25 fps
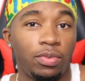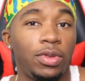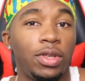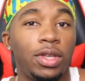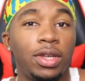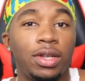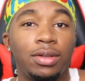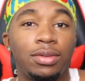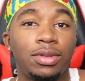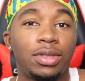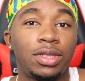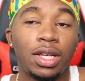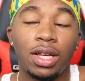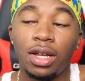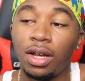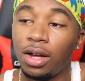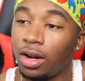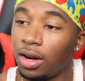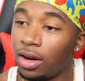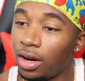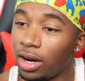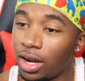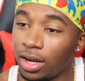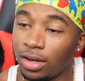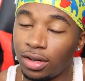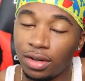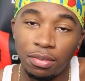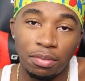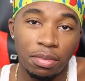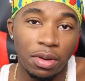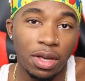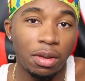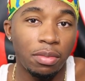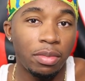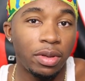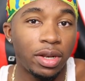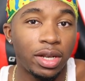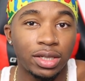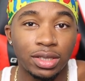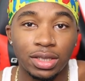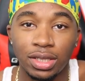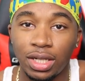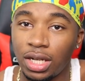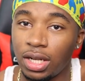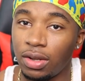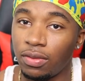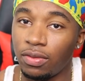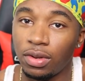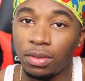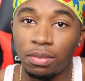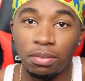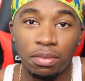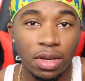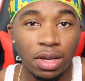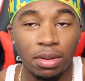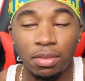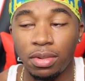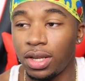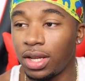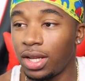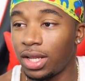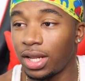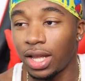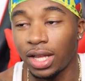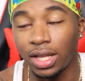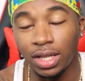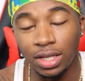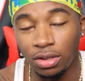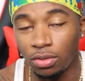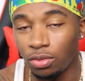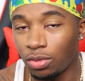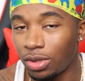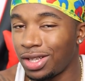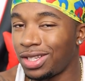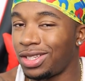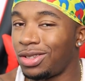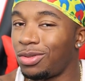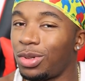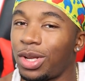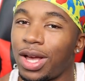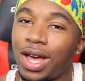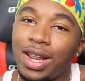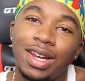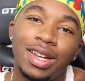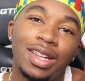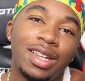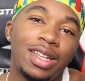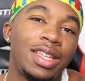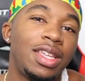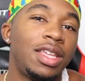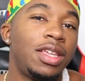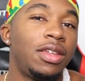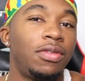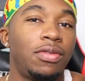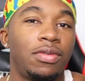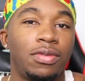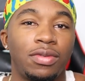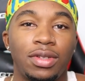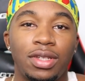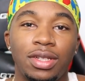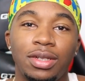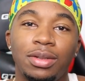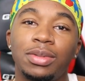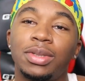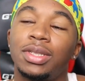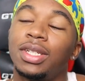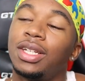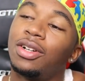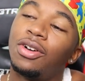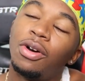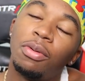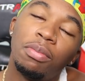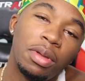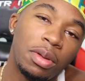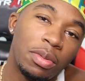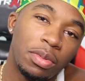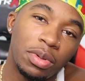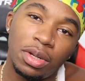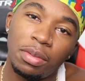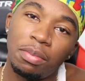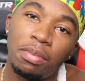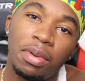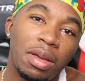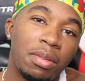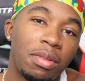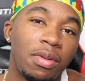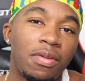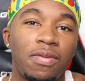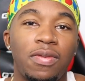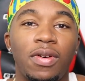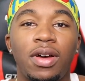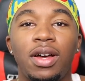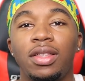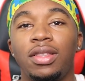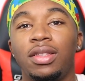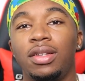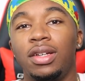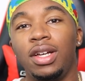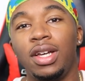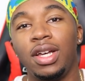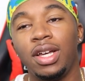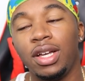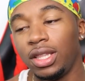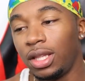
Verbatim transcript: You know what I'm saying? Her and the baby that's not even a baby yet. Like you you gotta leave. You know what I'm saying? Go be with the baby father.